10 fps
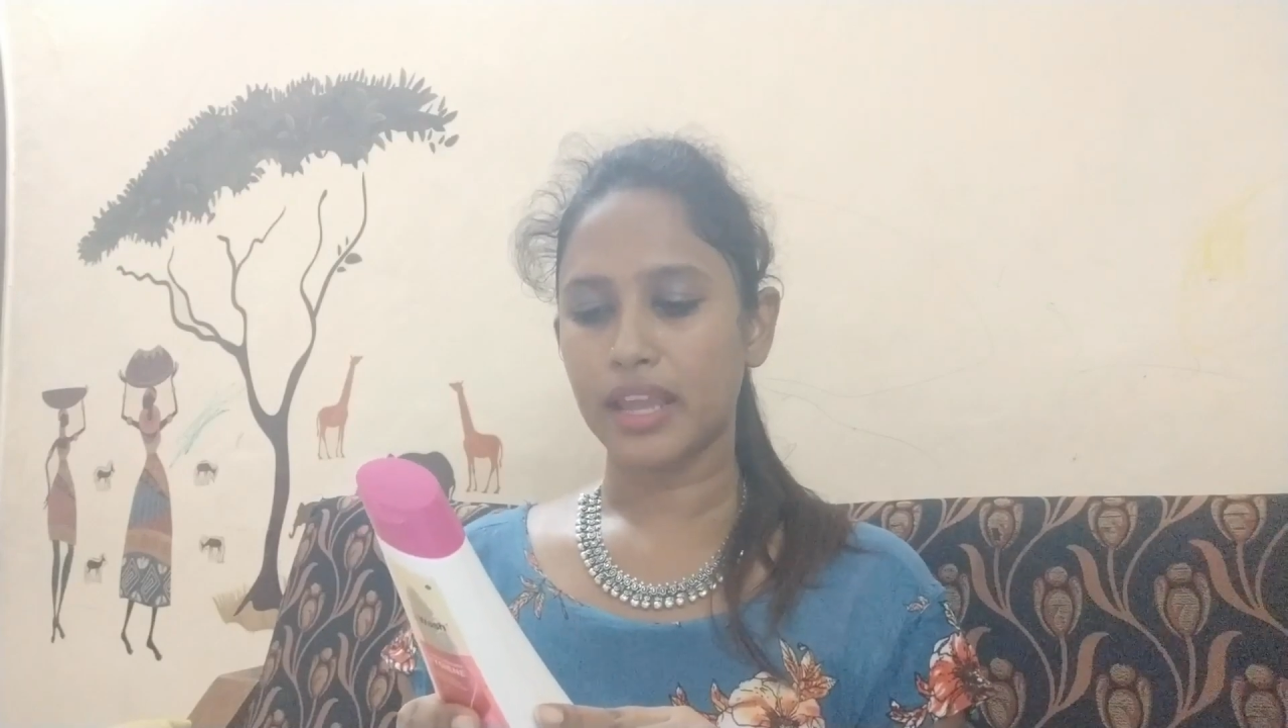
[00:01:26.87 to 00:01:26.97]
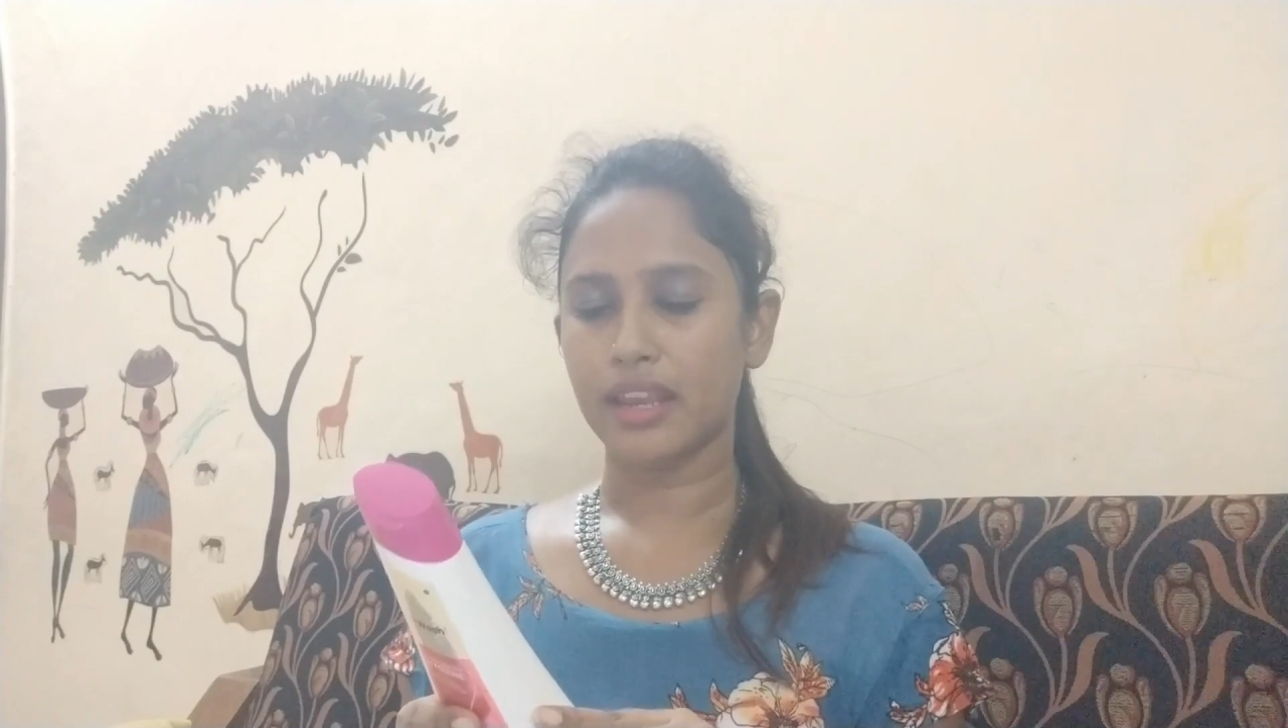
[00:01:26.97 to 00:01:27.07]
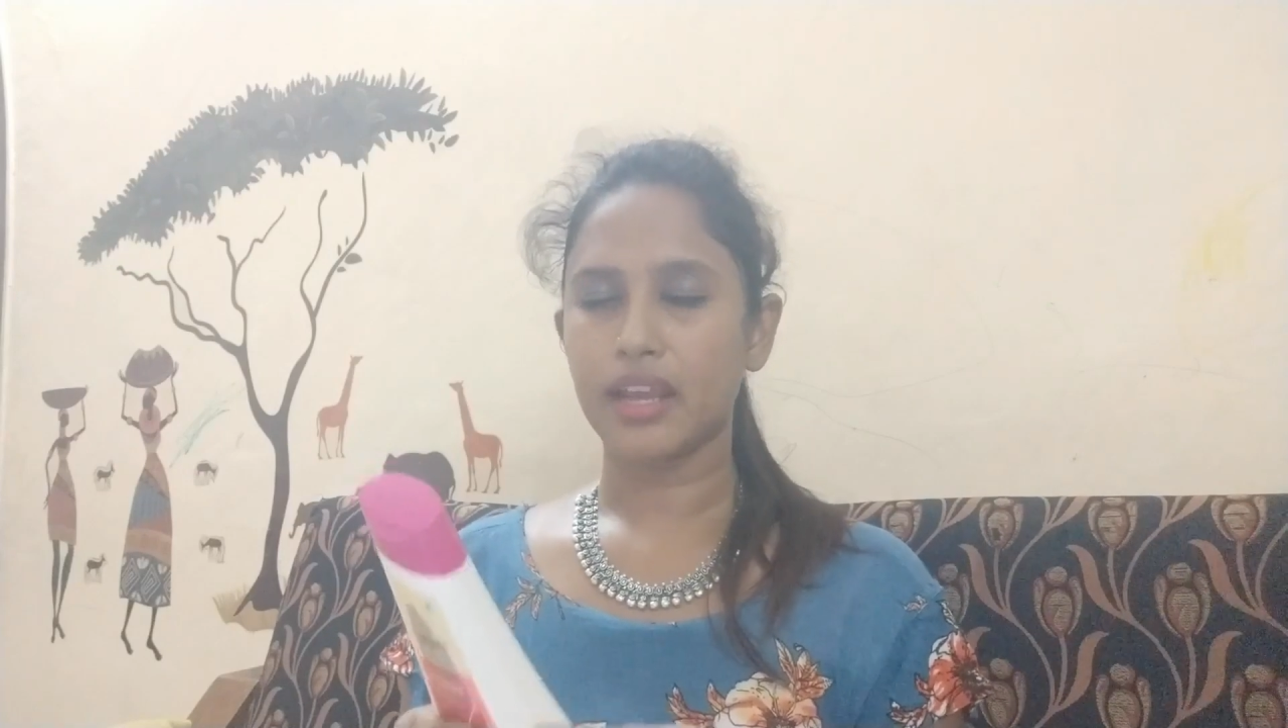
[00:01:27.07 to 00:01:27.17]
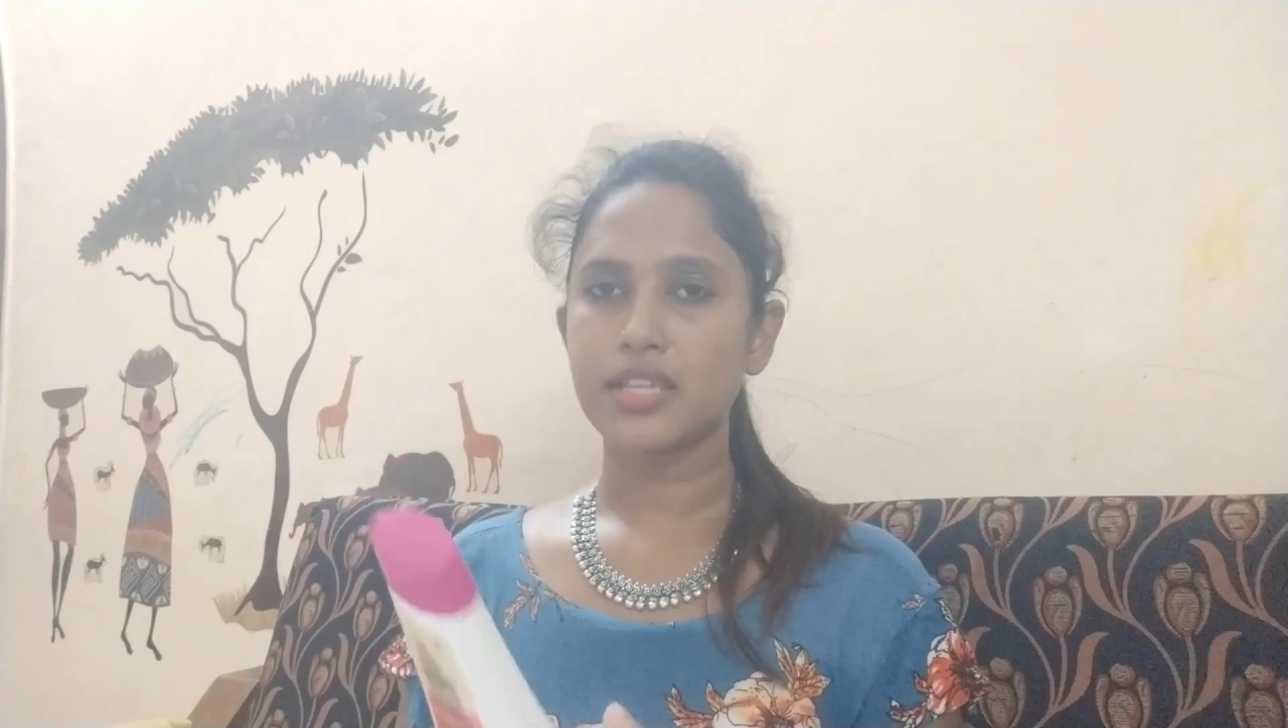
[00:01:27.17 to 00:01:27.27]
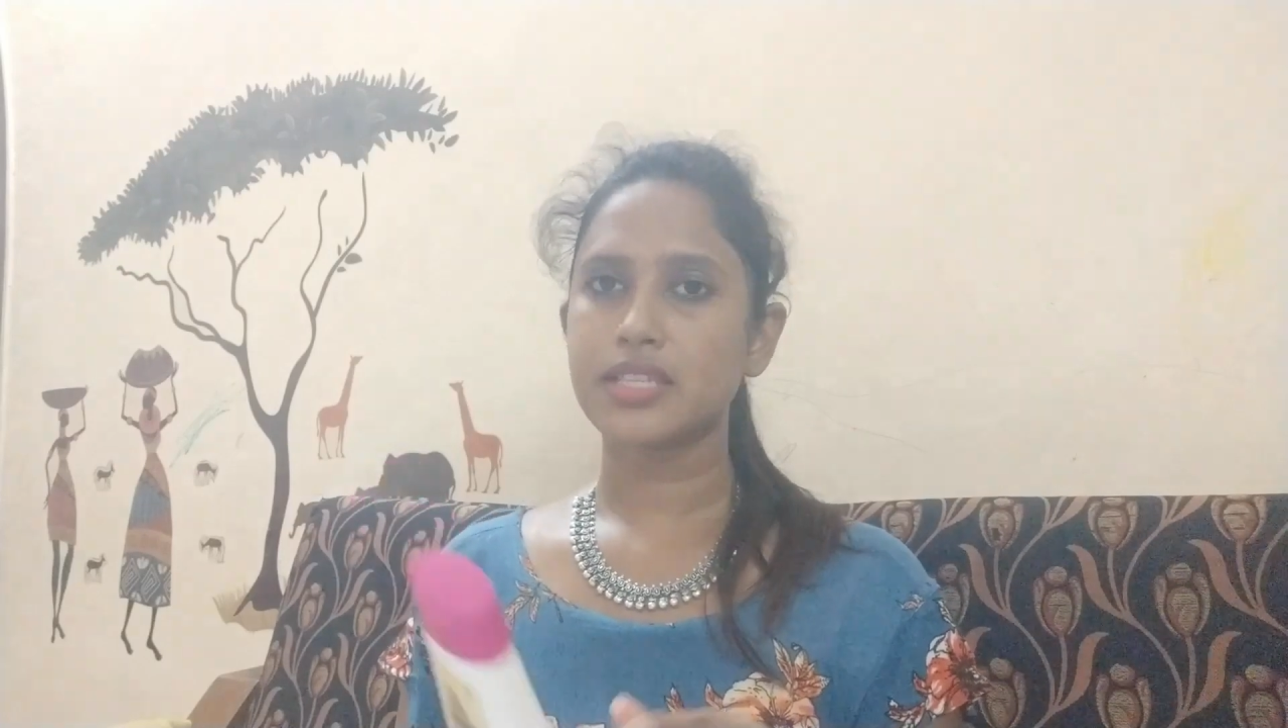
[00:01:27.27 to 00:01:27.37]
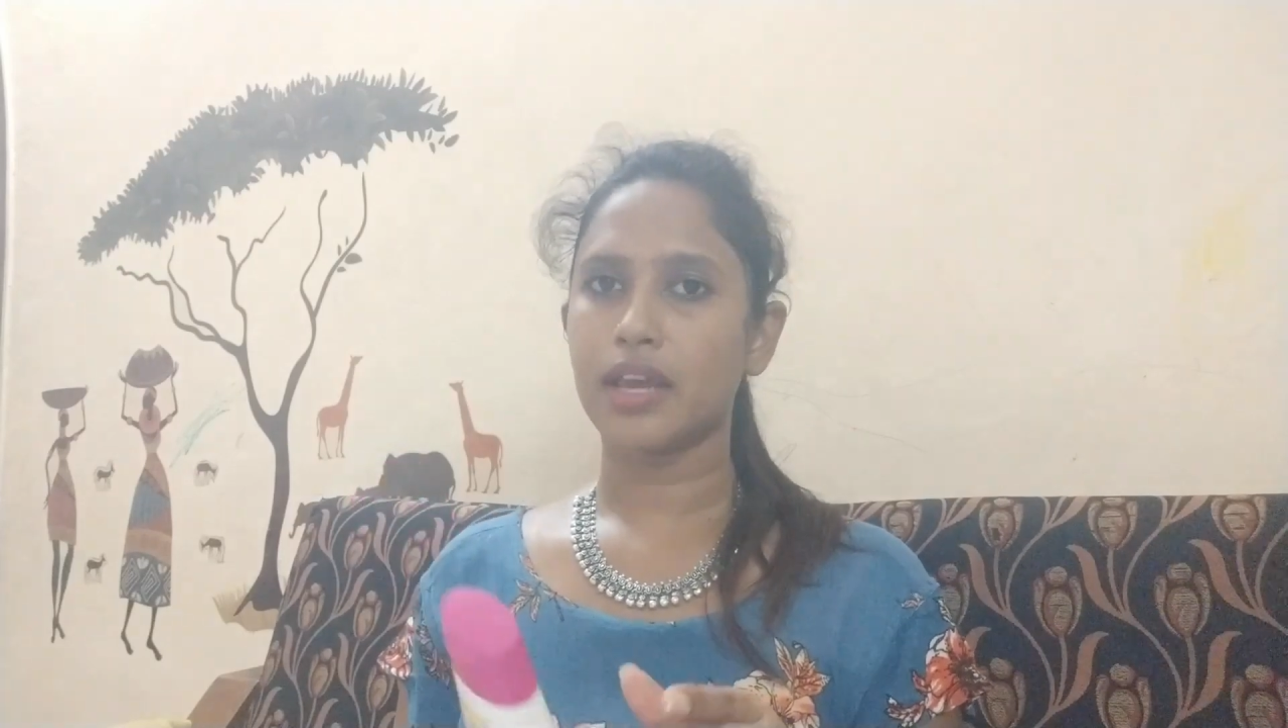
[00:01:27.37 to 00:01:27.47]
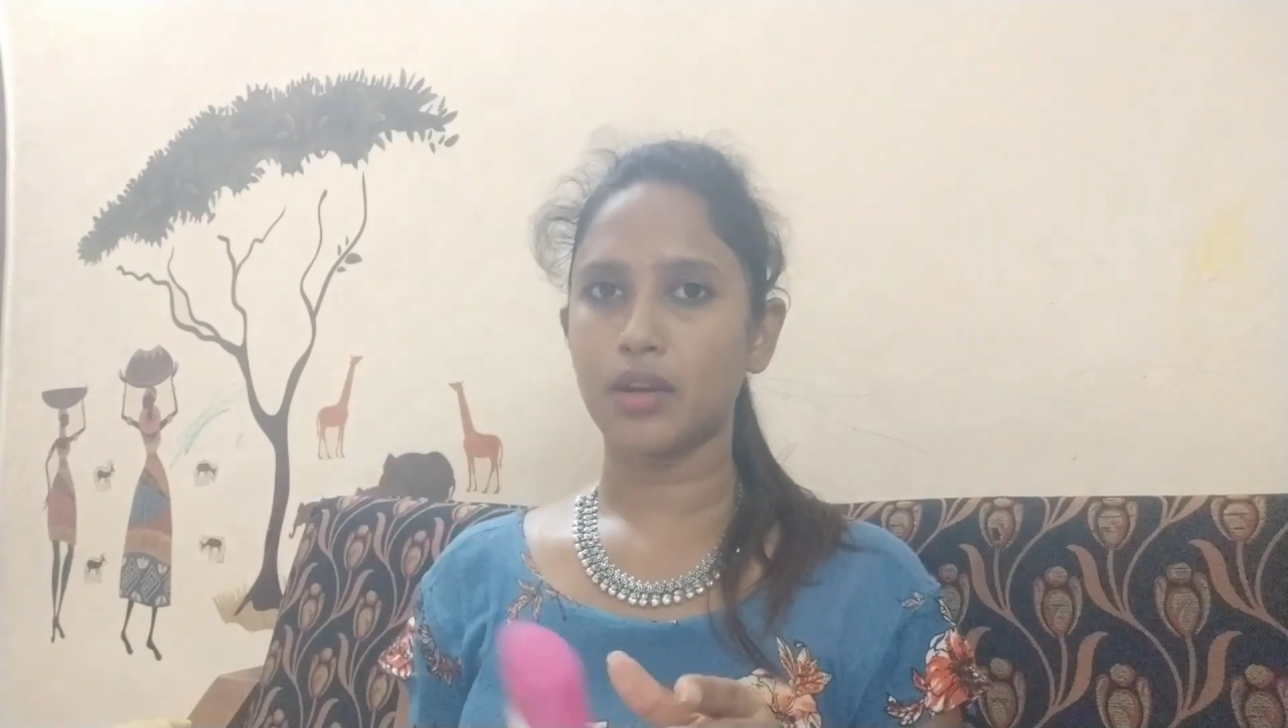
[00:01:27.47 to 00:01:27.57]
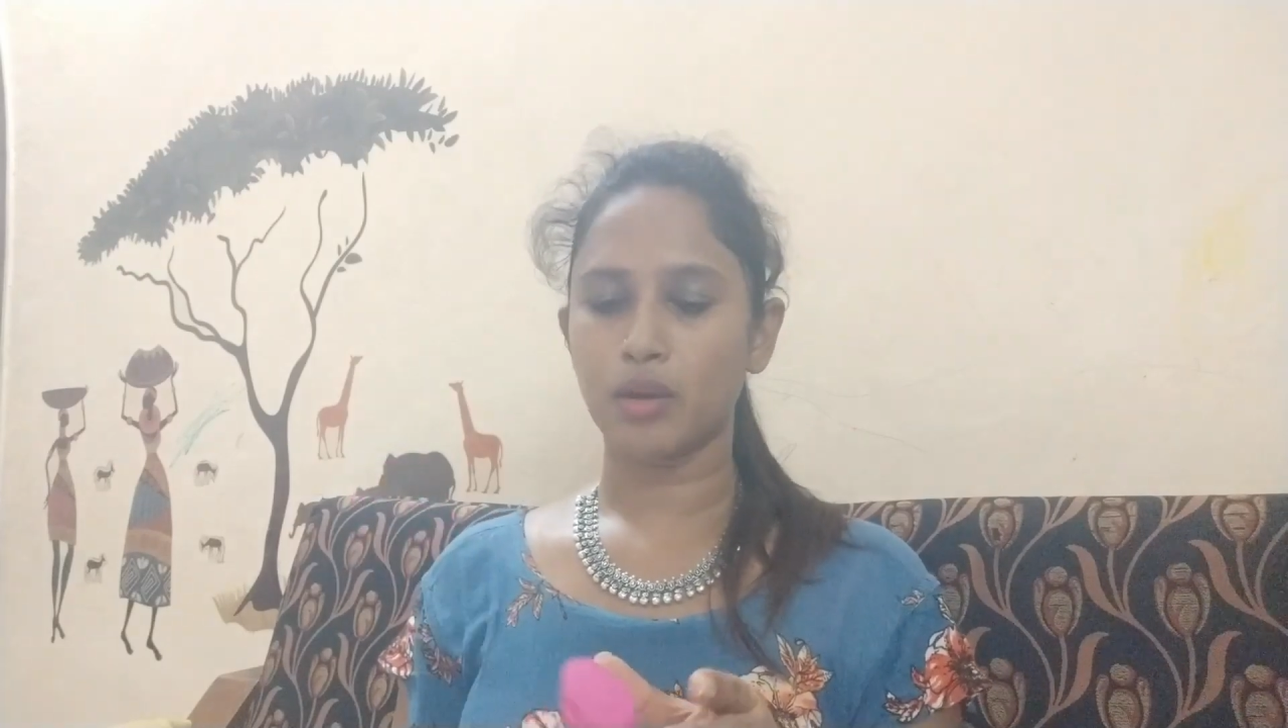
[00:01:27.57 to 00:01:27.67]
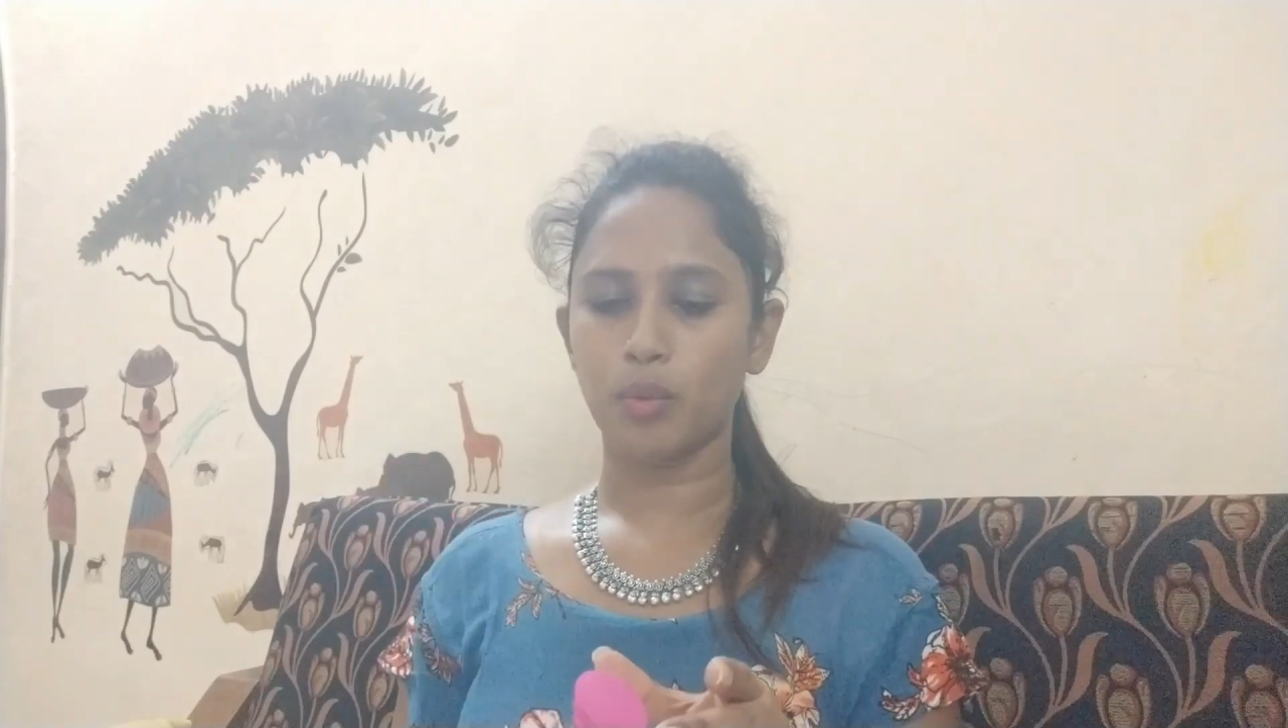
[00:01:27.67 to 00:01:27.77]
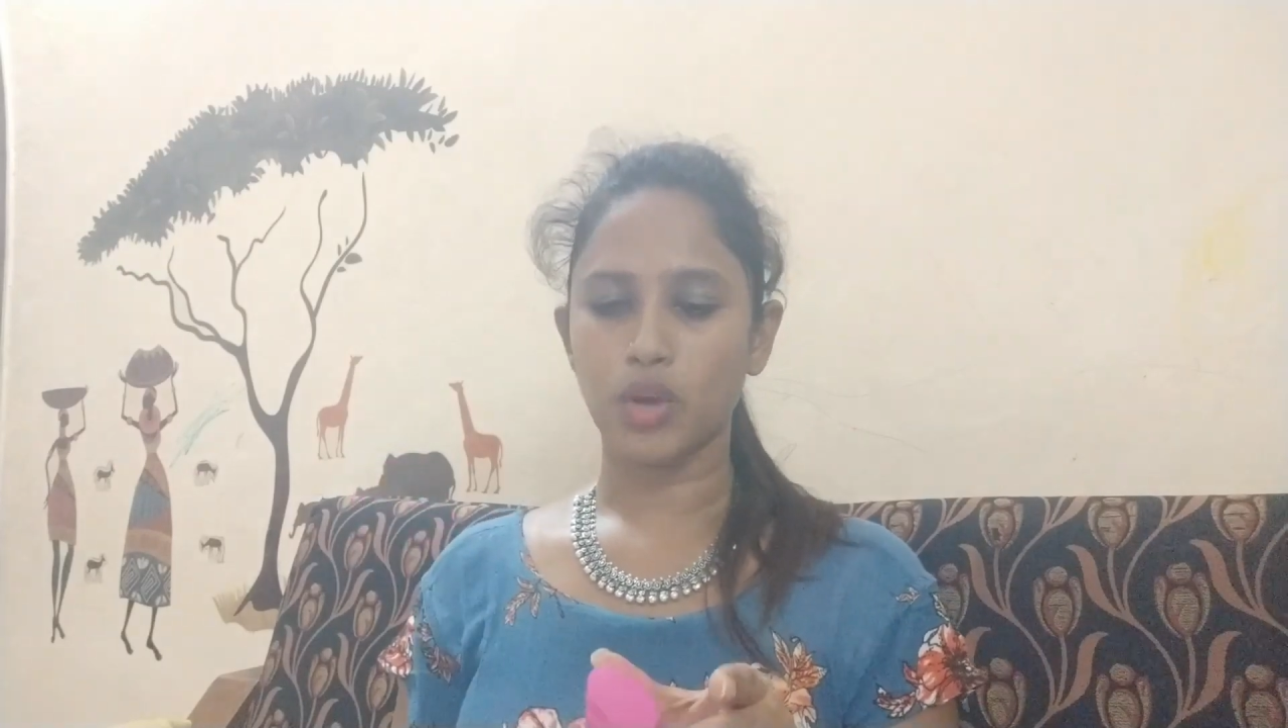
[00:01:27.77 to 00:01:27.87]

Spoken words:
areas and